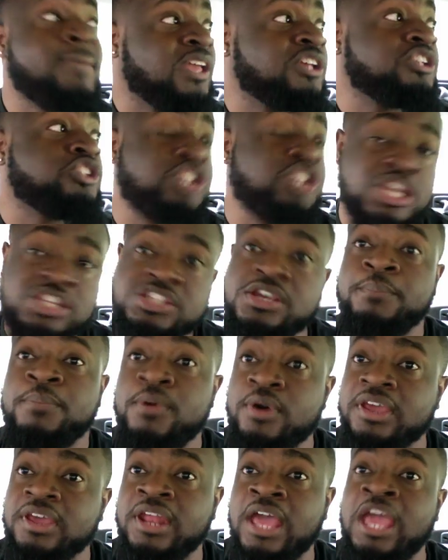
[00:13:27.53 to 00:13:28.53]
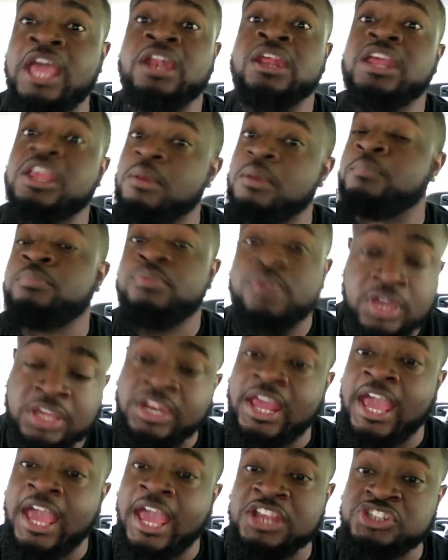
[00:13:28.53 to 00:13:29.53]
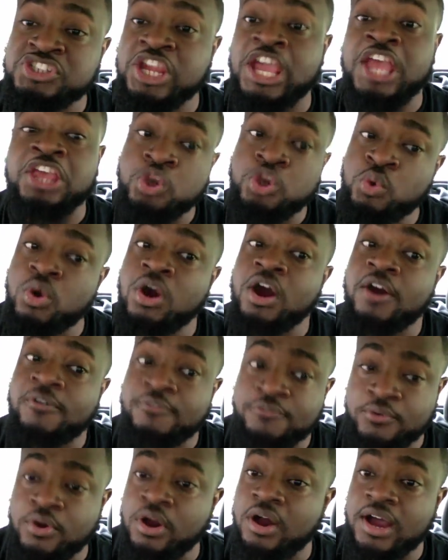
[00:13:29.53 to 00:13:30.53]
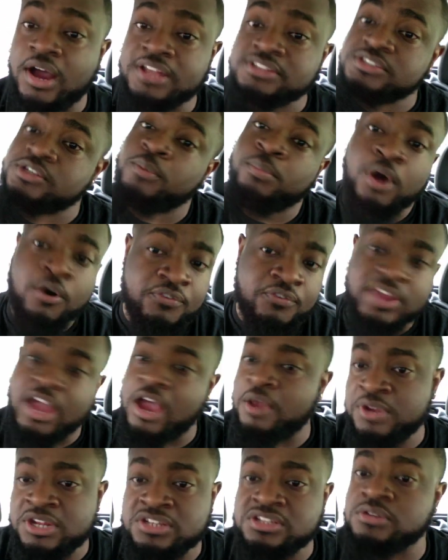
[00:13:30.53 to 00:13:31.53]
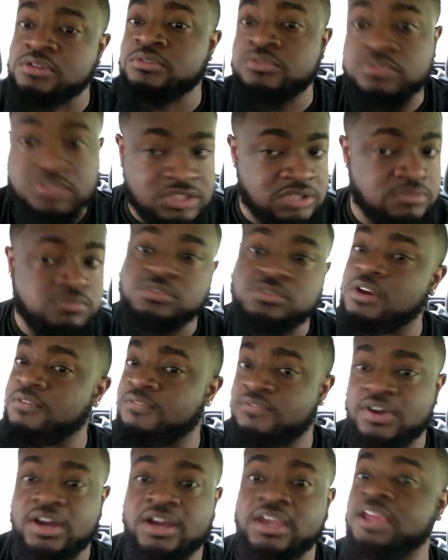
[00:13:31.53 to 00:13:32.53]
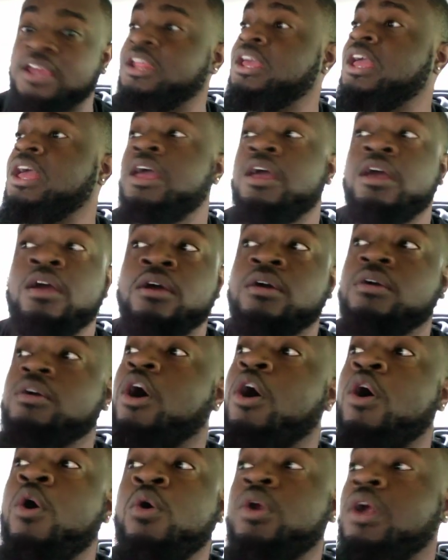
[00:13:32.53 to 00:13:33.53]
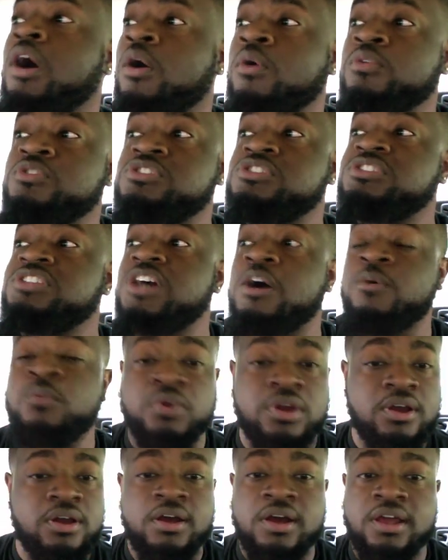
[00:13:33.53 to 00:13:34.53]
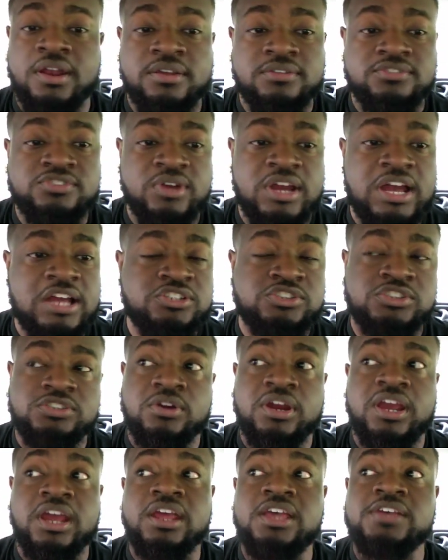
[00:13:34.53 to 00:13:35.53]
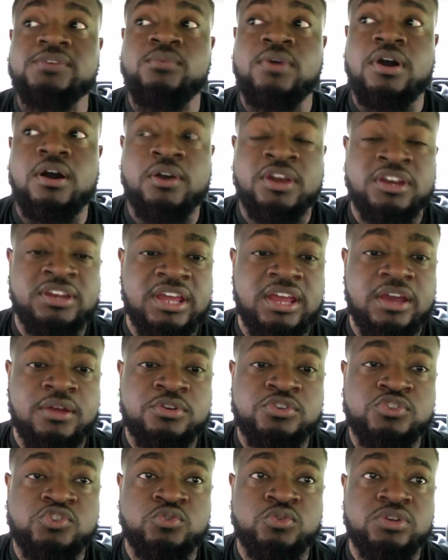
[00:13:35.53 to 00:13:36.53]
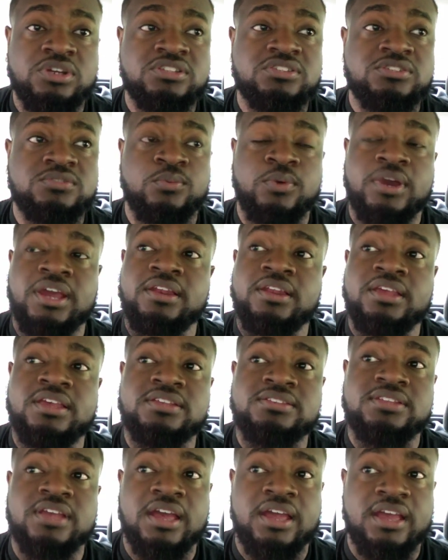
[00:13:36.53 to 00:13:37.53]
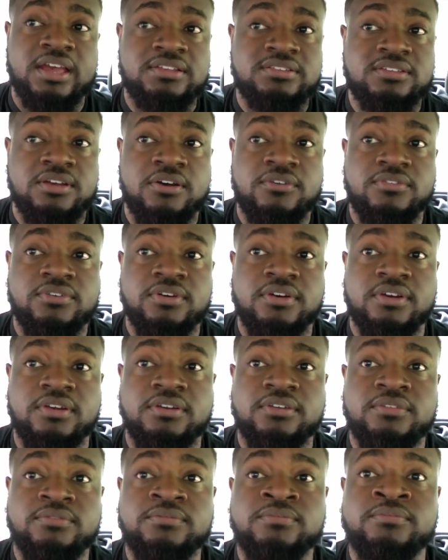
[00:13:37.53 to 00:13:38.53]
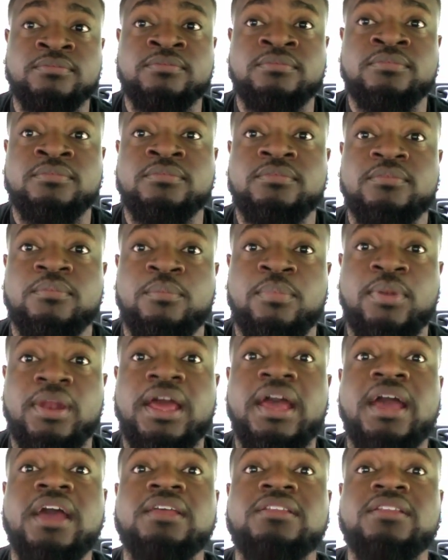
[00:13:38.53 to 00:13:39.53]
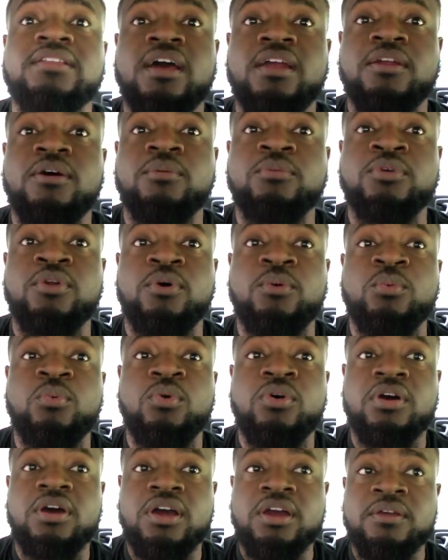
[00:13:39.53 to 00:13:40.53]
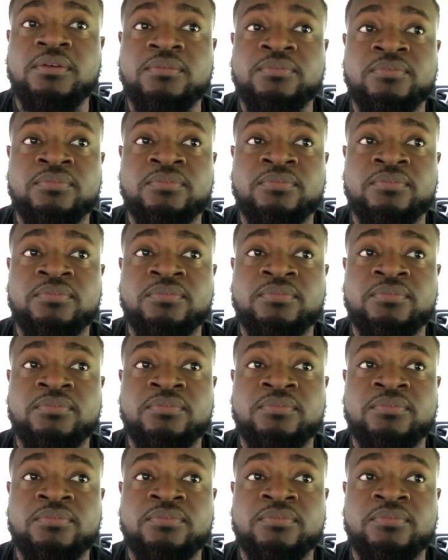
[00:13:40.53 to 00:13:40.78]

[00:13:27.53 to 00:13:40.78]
She's a booking agent, booking agent, and you are a fraud. So both of y'all need to to fucking go on somewhere, honey. Trial Trey is walking down the street, sweating his ass off, honey. Black as I don't know what.